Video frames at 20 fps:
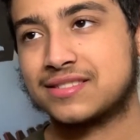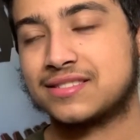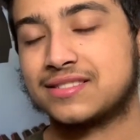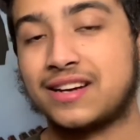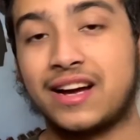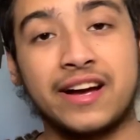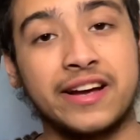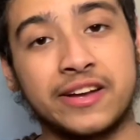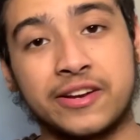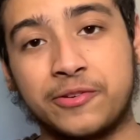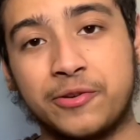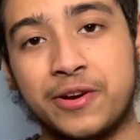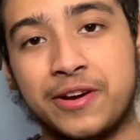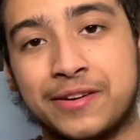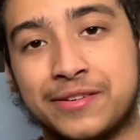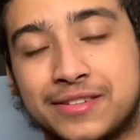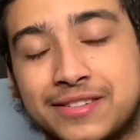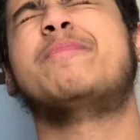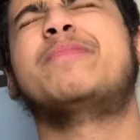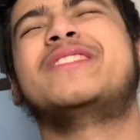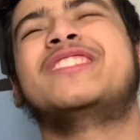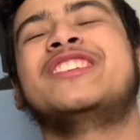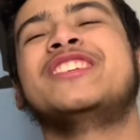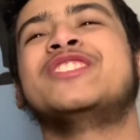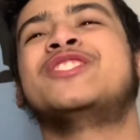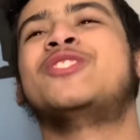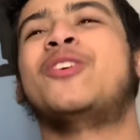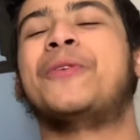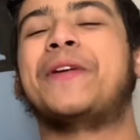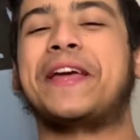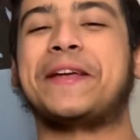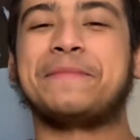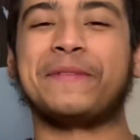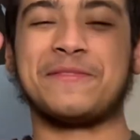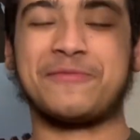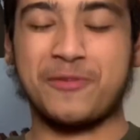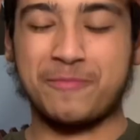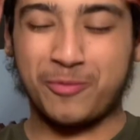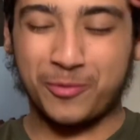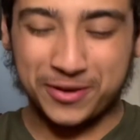I agree. Please don't hate me
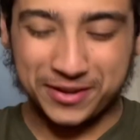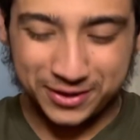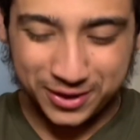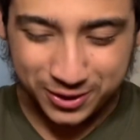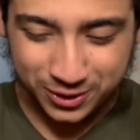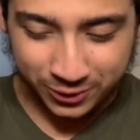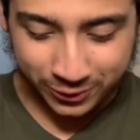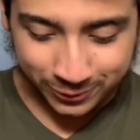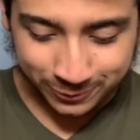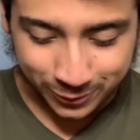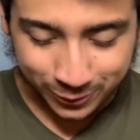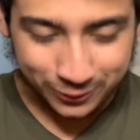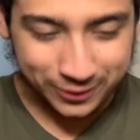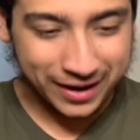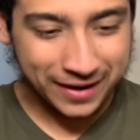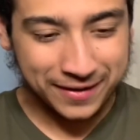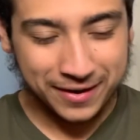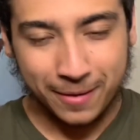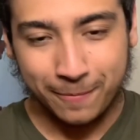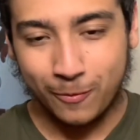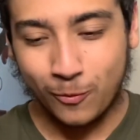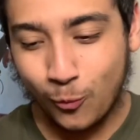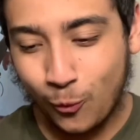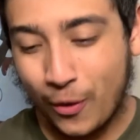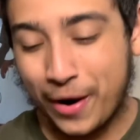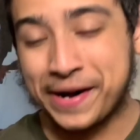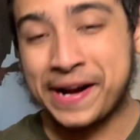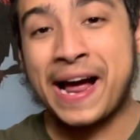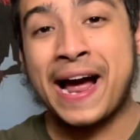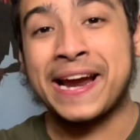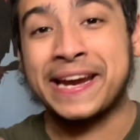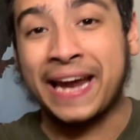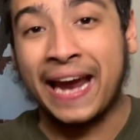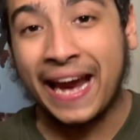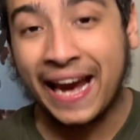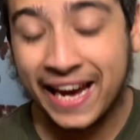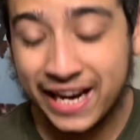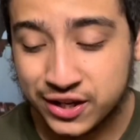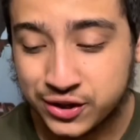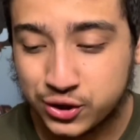for putting the new movie at number 1. I
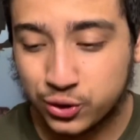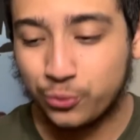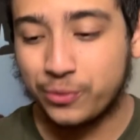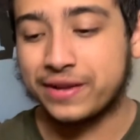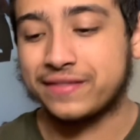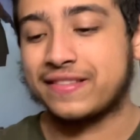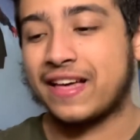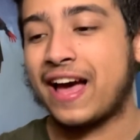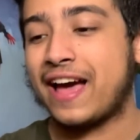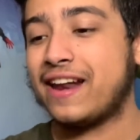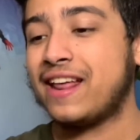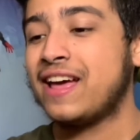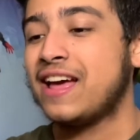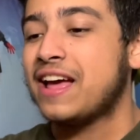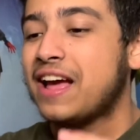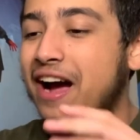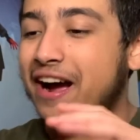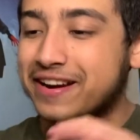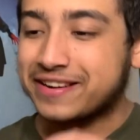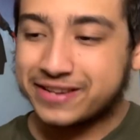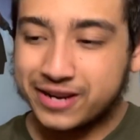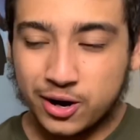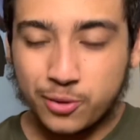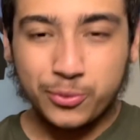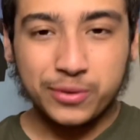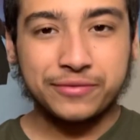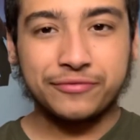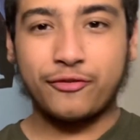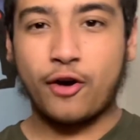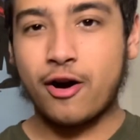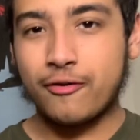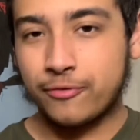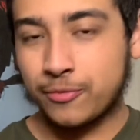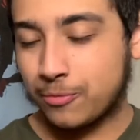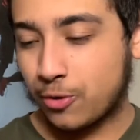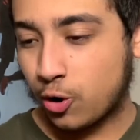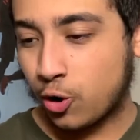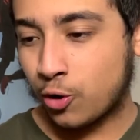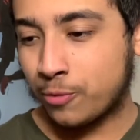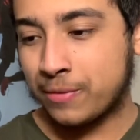hate doing that. I did it with Far From
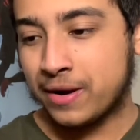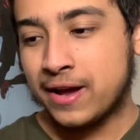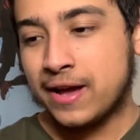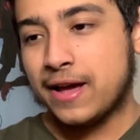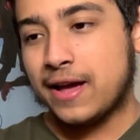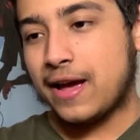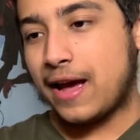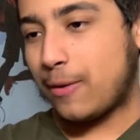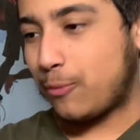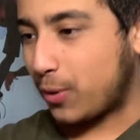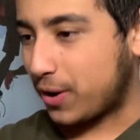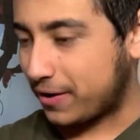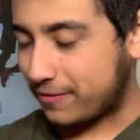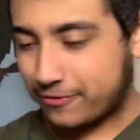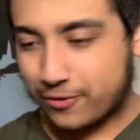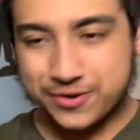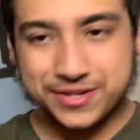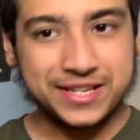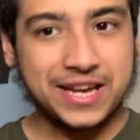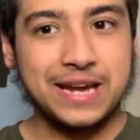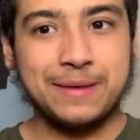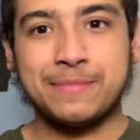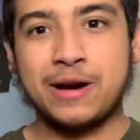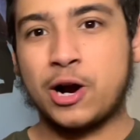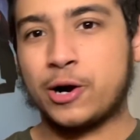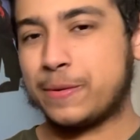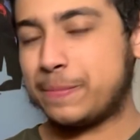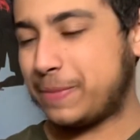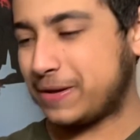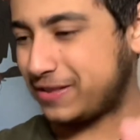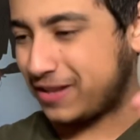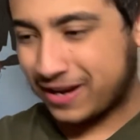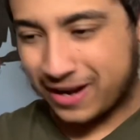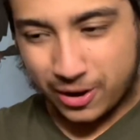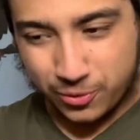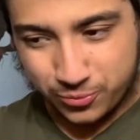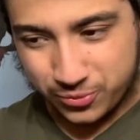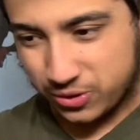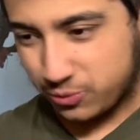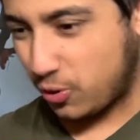Home when it first came out, but then I
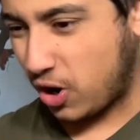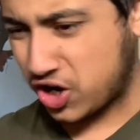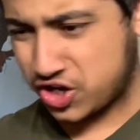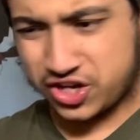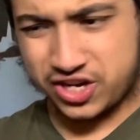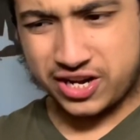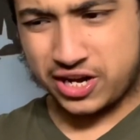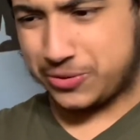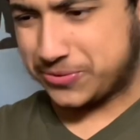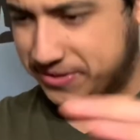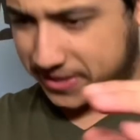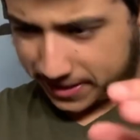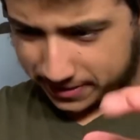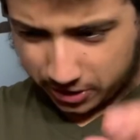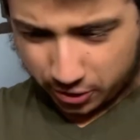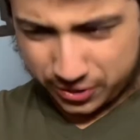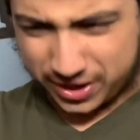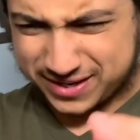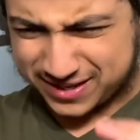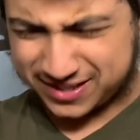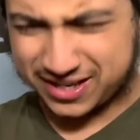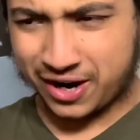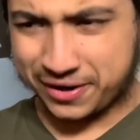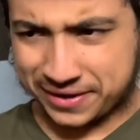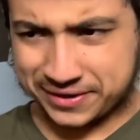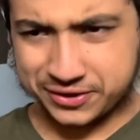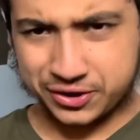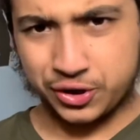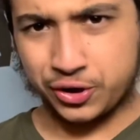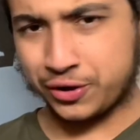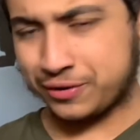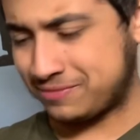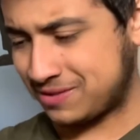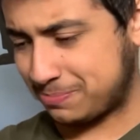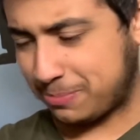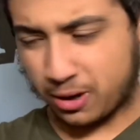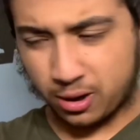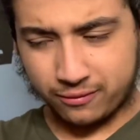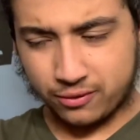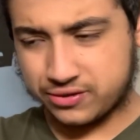rewatched it and I was like, okay, it's not as good.
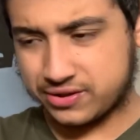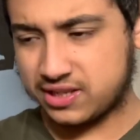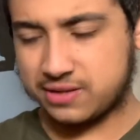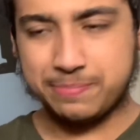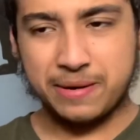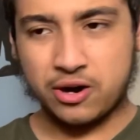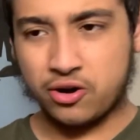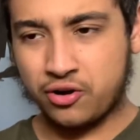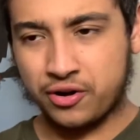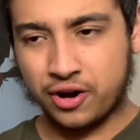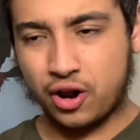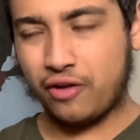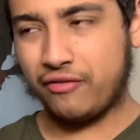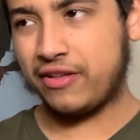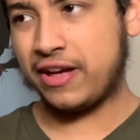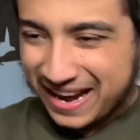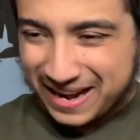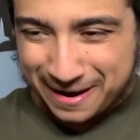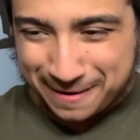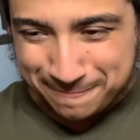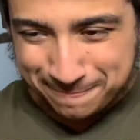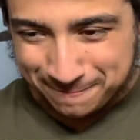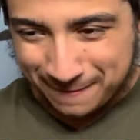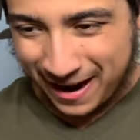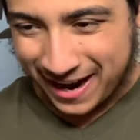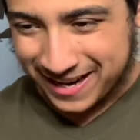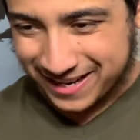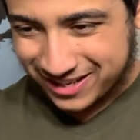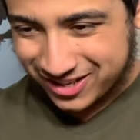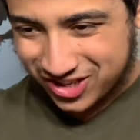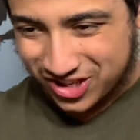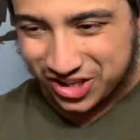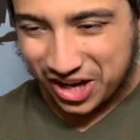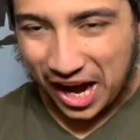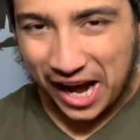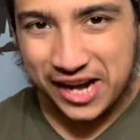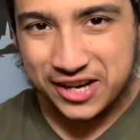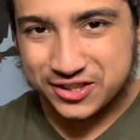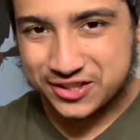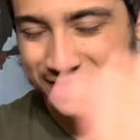Spider-Verse is better and all that. And I might
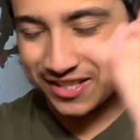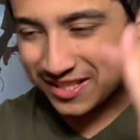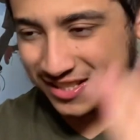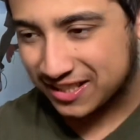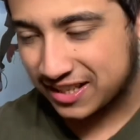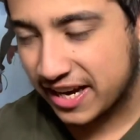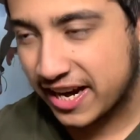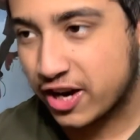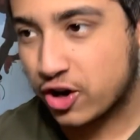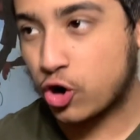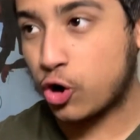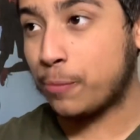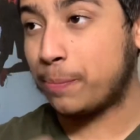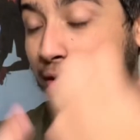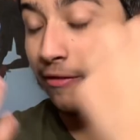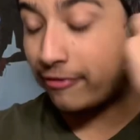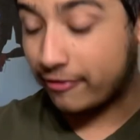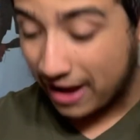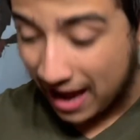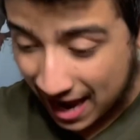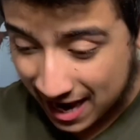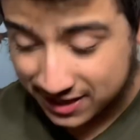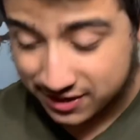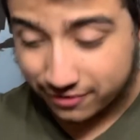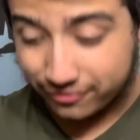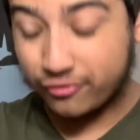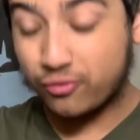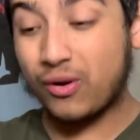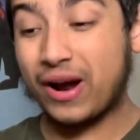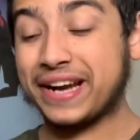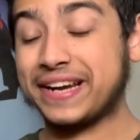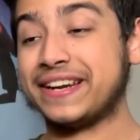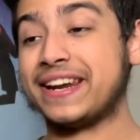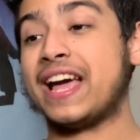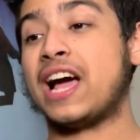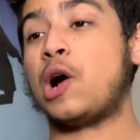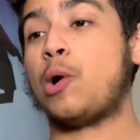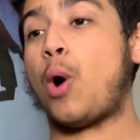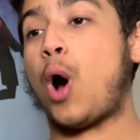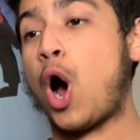change this later, but as of right
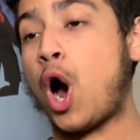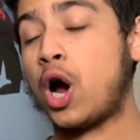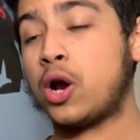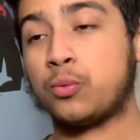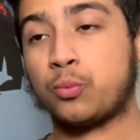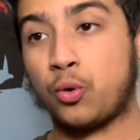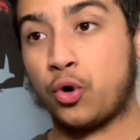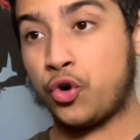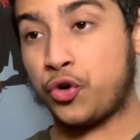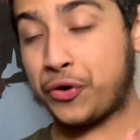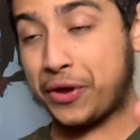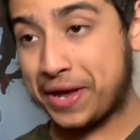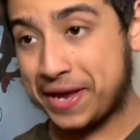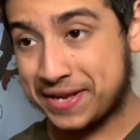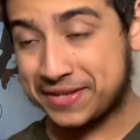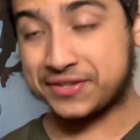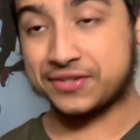now, Onward is